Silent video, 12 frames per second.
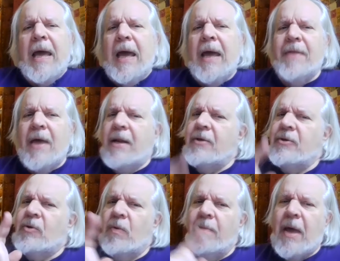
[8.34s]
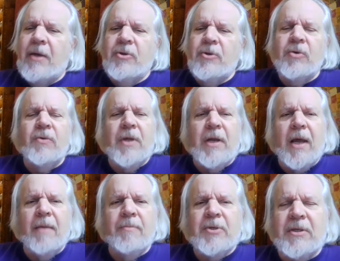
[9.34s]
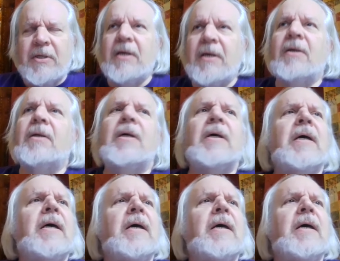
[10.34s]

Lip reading: And that is to remind you that I am still